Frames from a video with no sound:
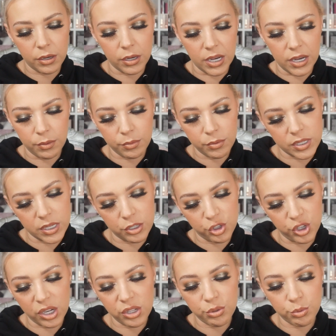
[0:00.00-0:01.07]
Uh, was it
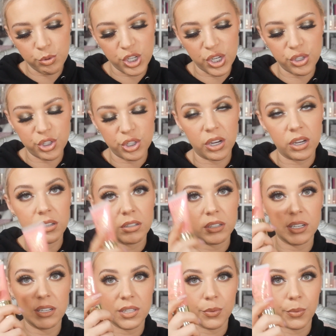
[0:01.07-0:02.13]
Gentle Ginger
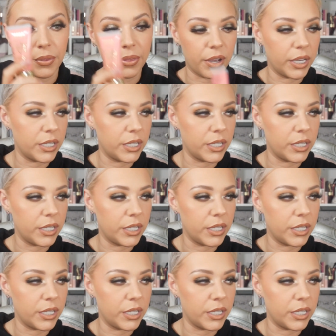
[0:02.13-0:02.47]
is the one that